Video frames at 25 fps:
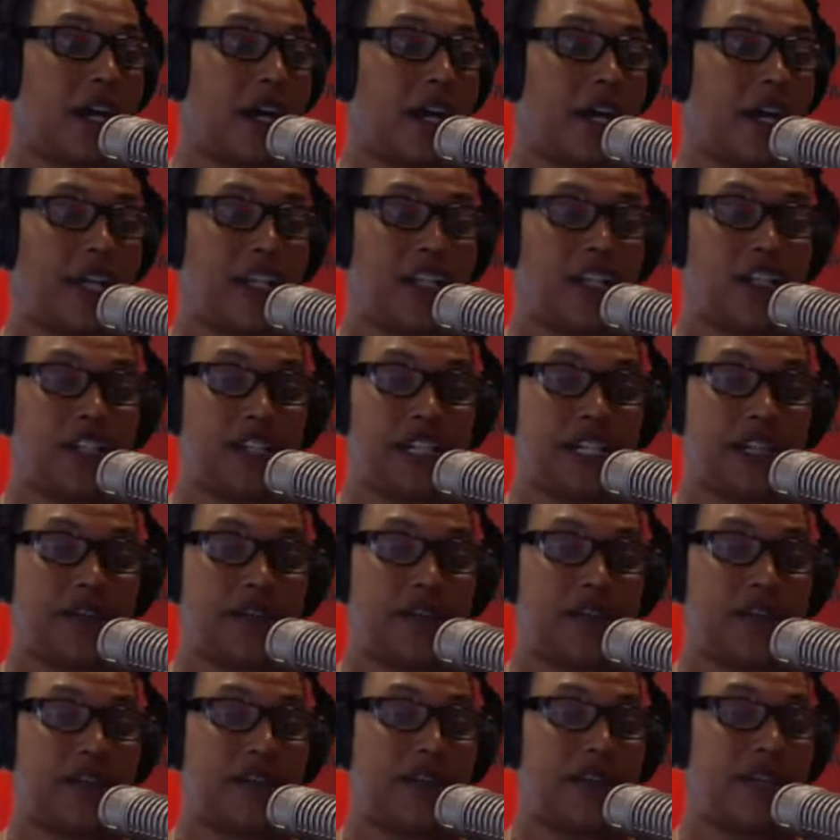
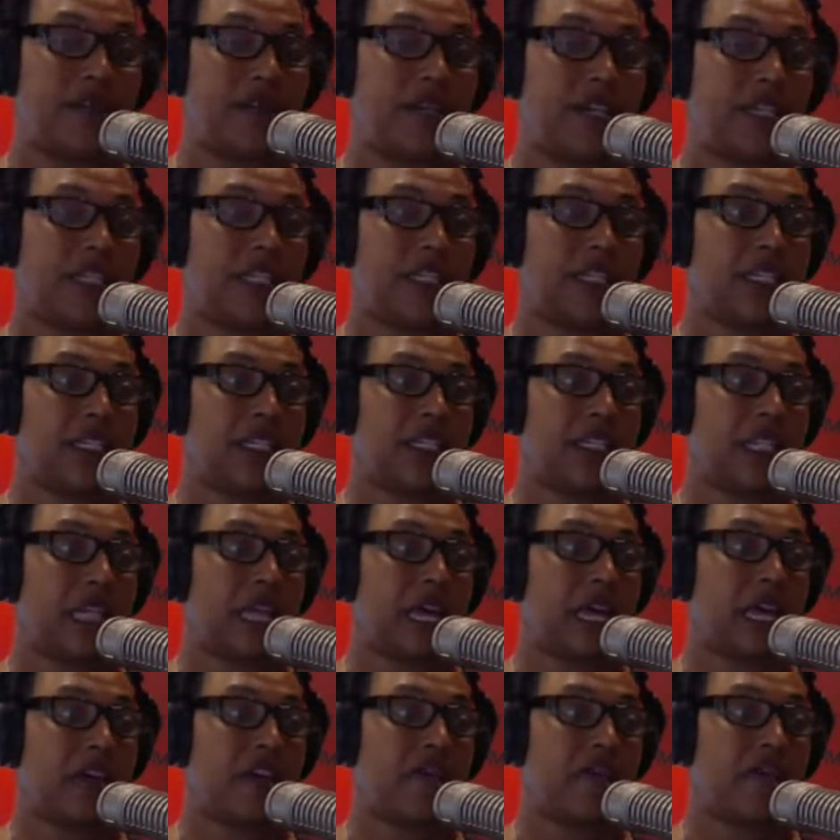achieved great feats in his
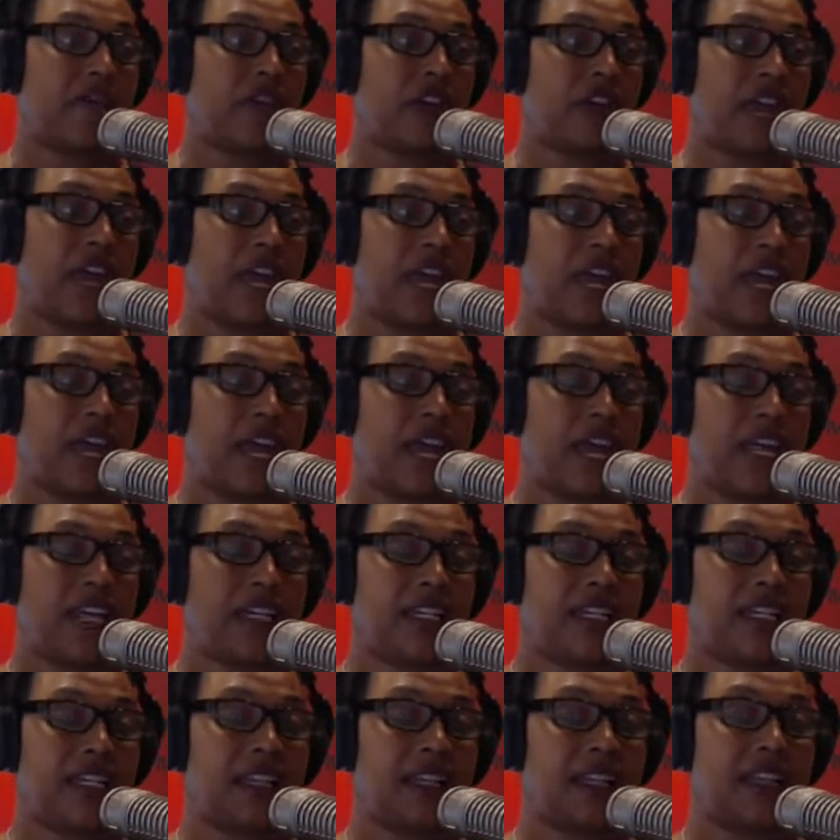life and
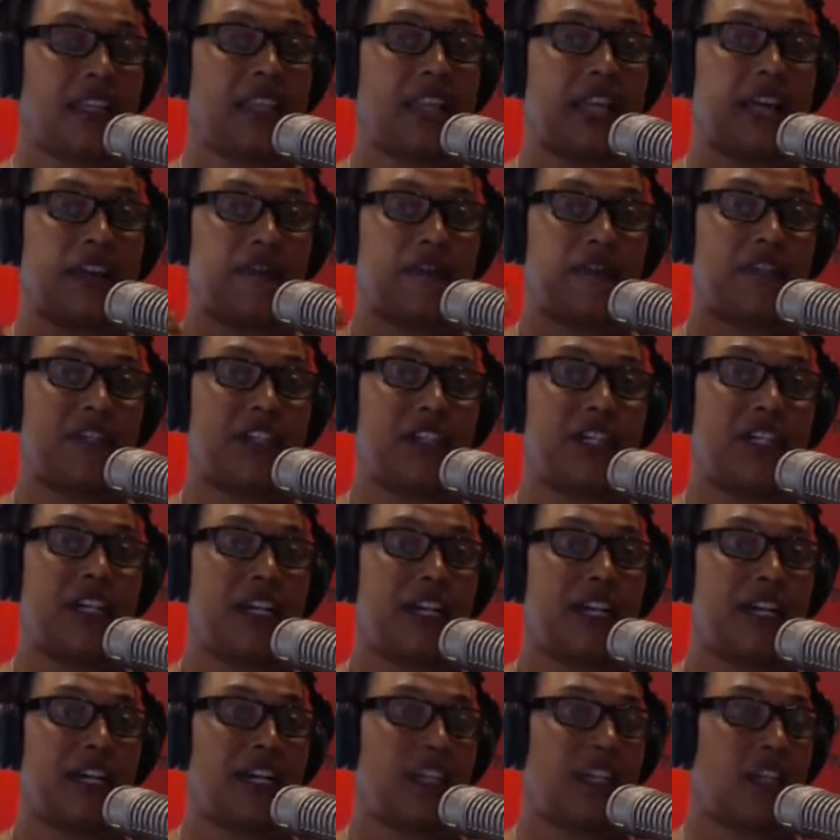has left
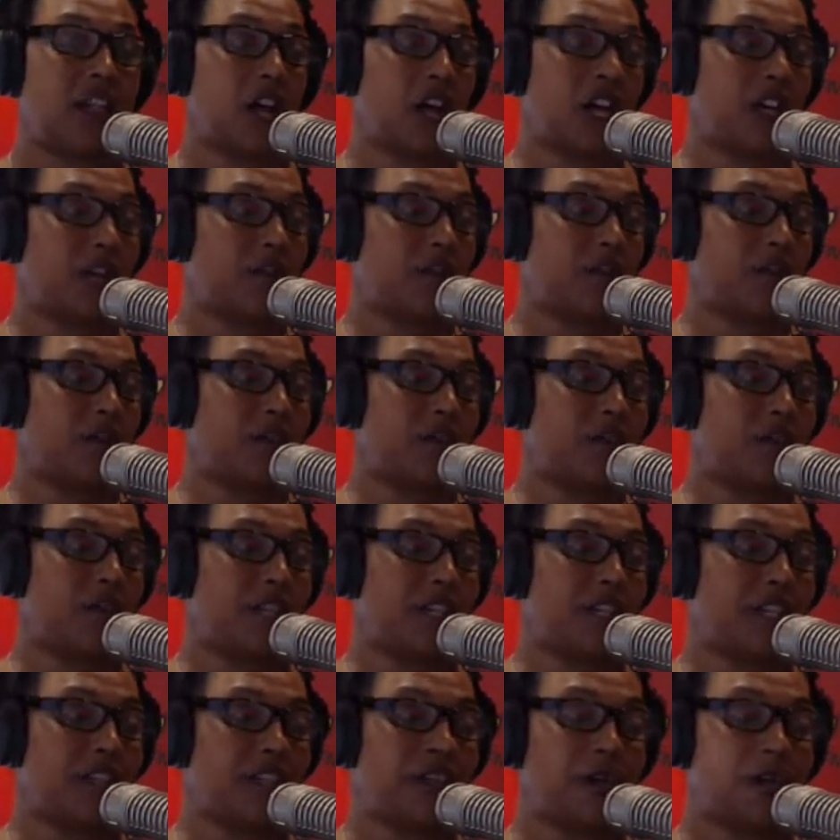a lot of those
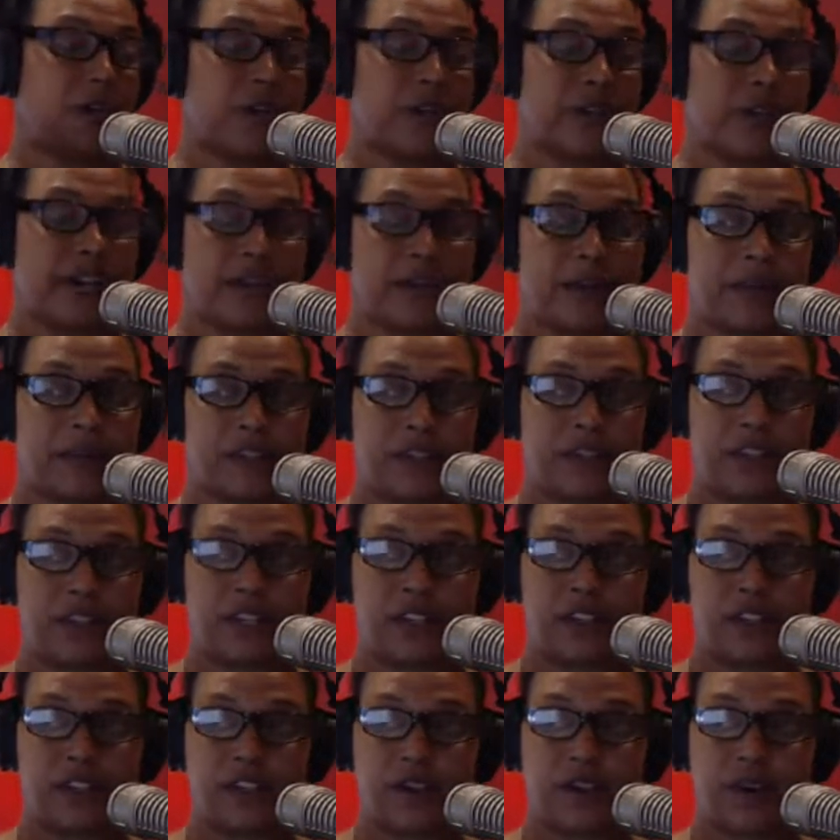things that we're able to
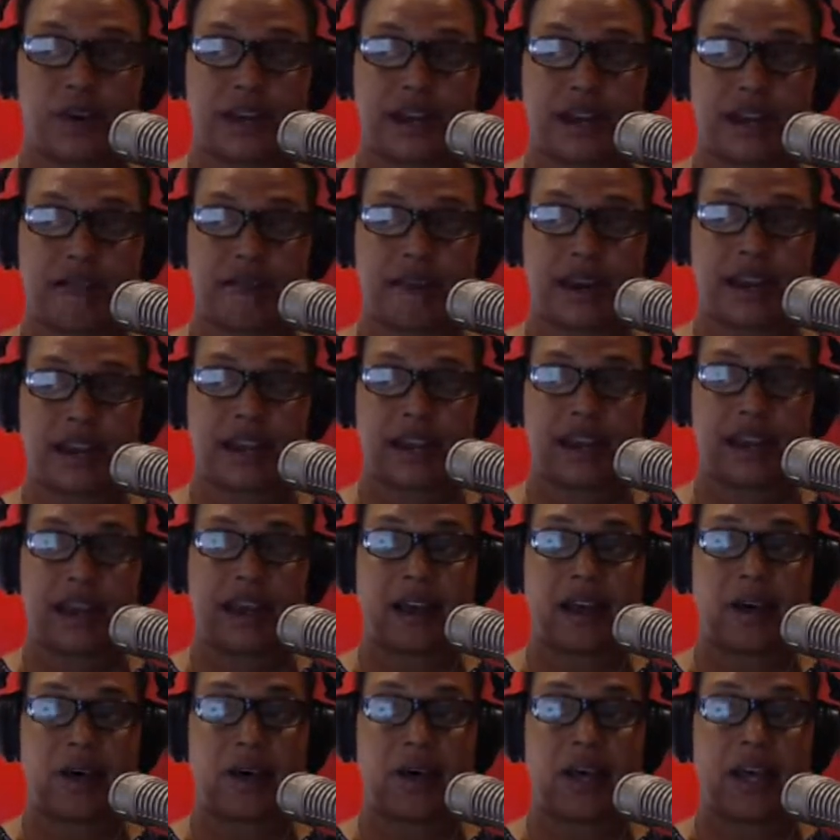enjoy right
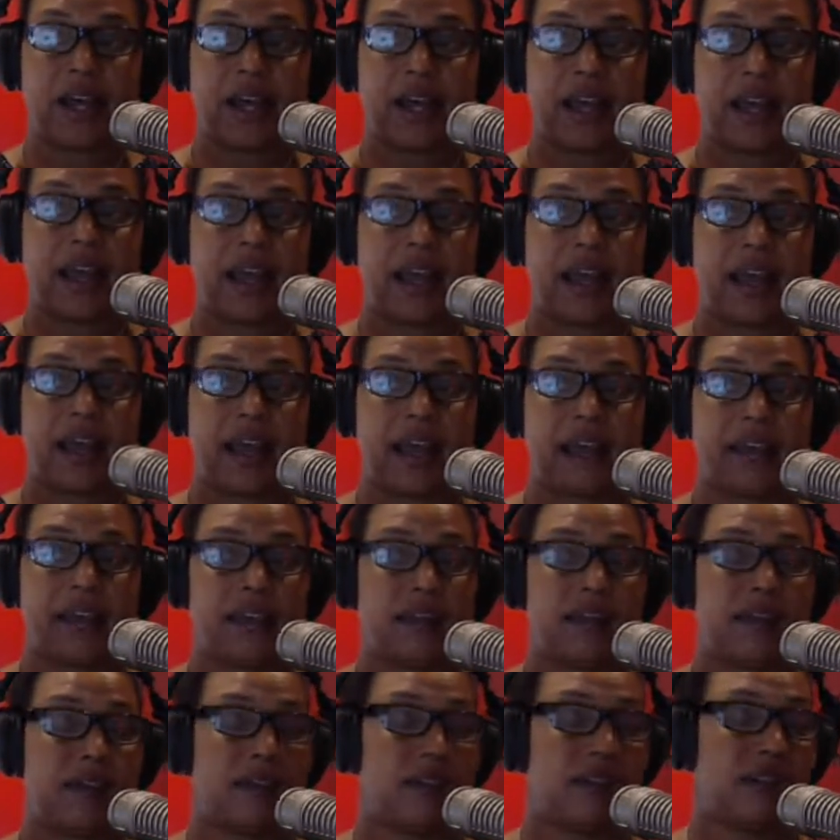now and
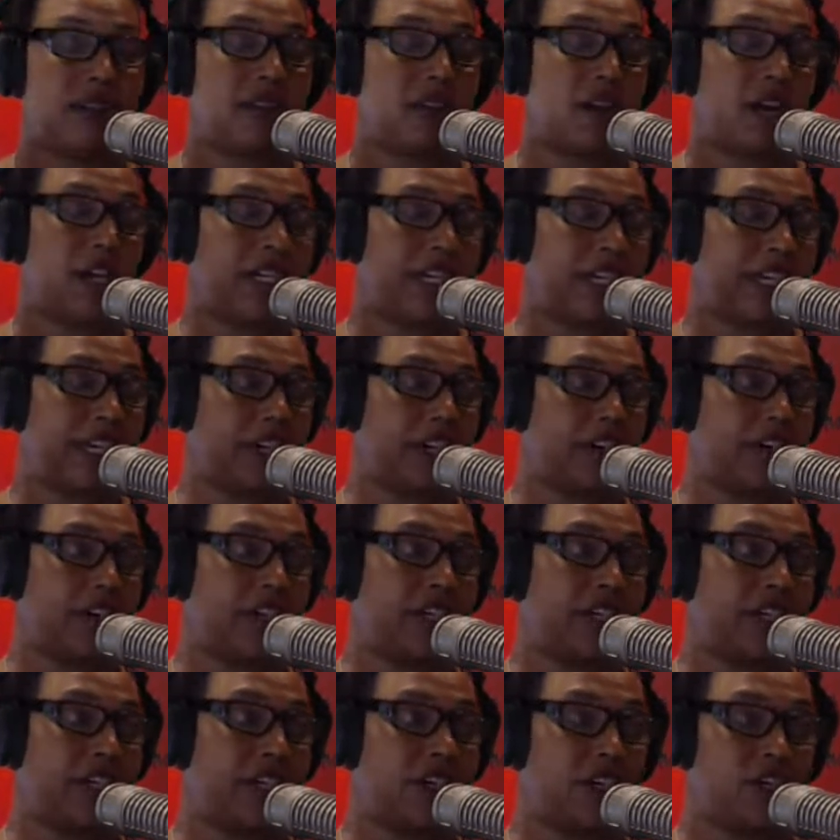is not here
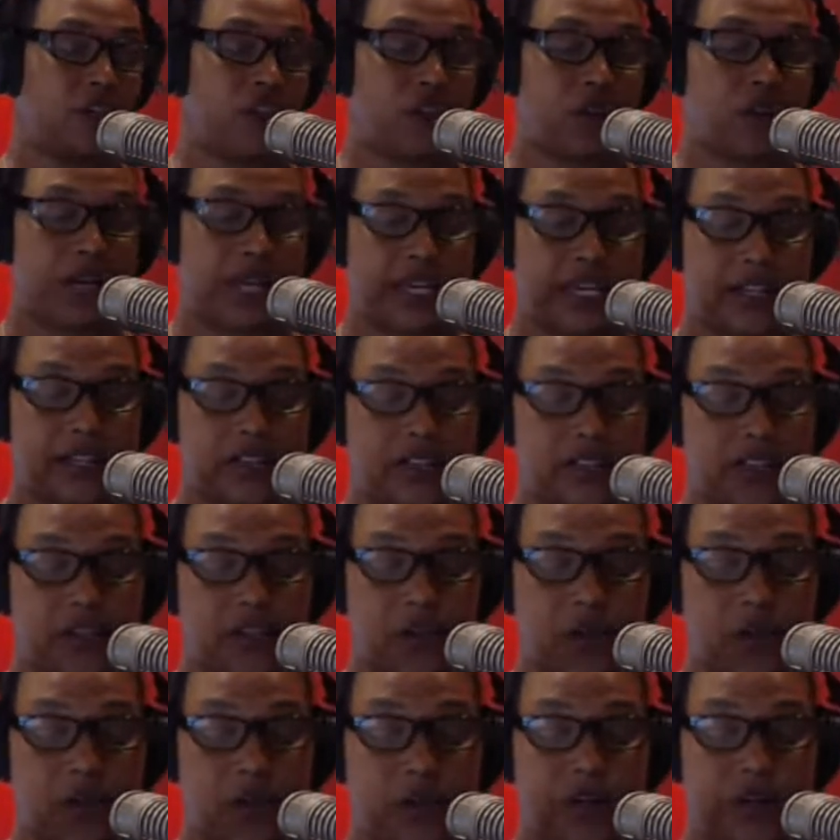to enjoy it.
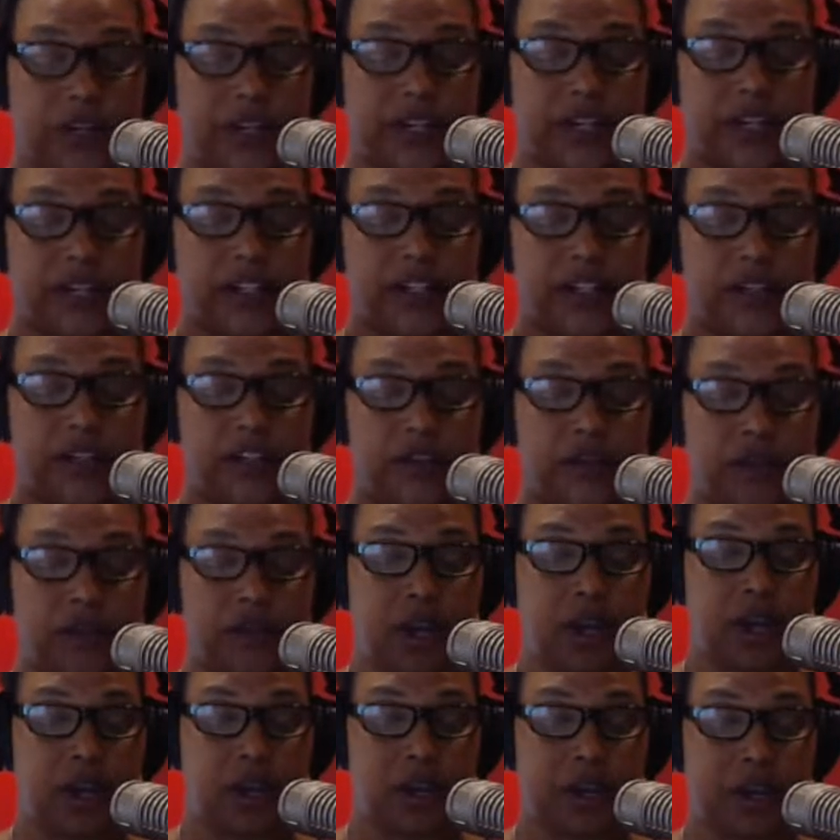So do
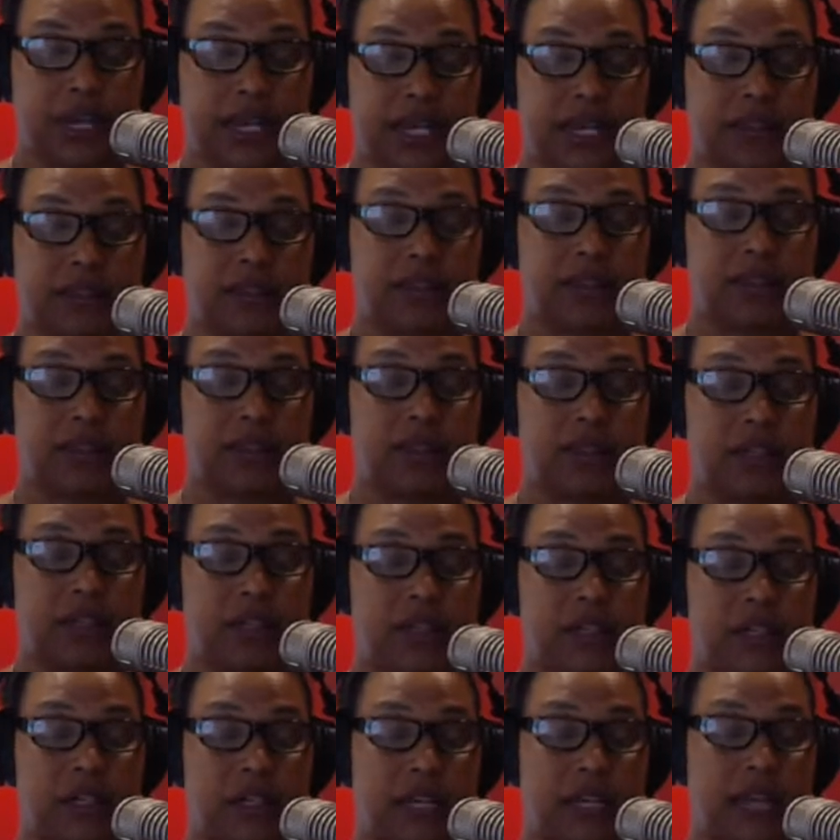not waste
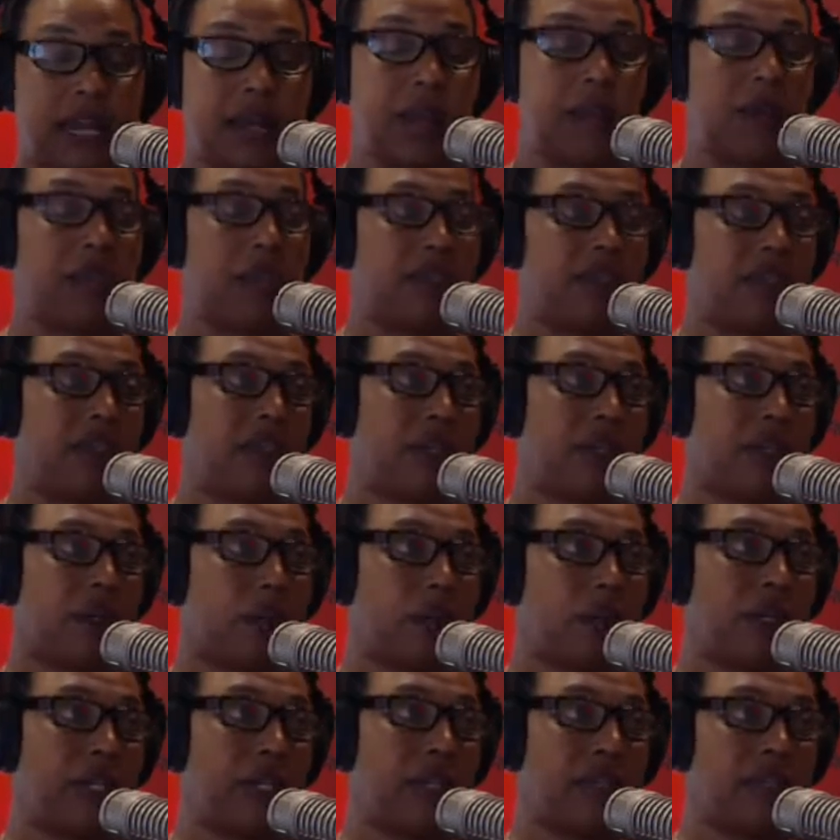your time living
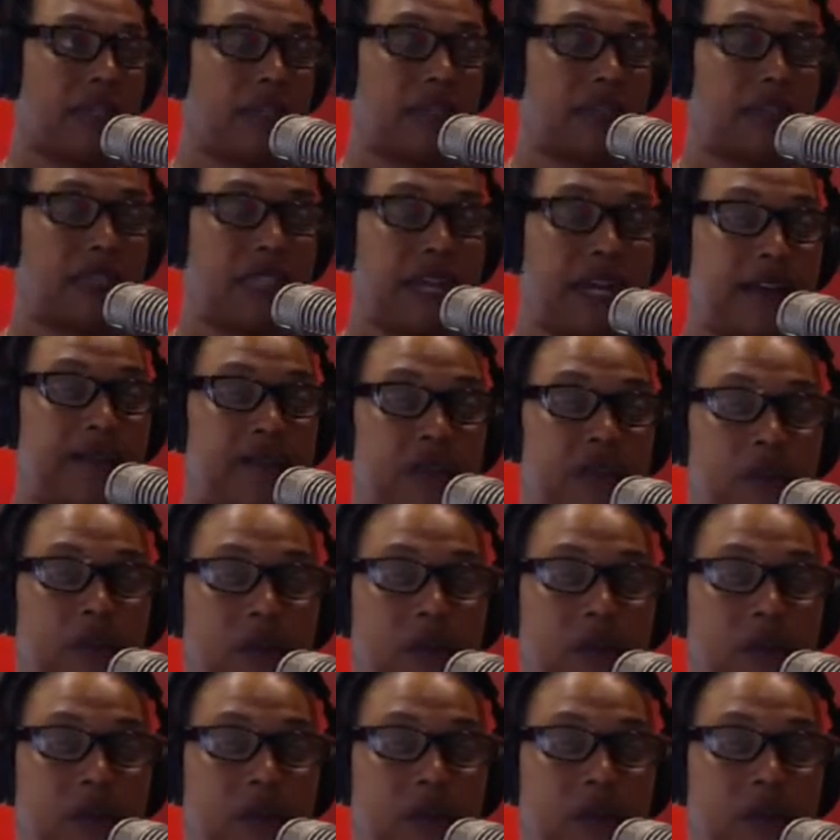someone else's life. Do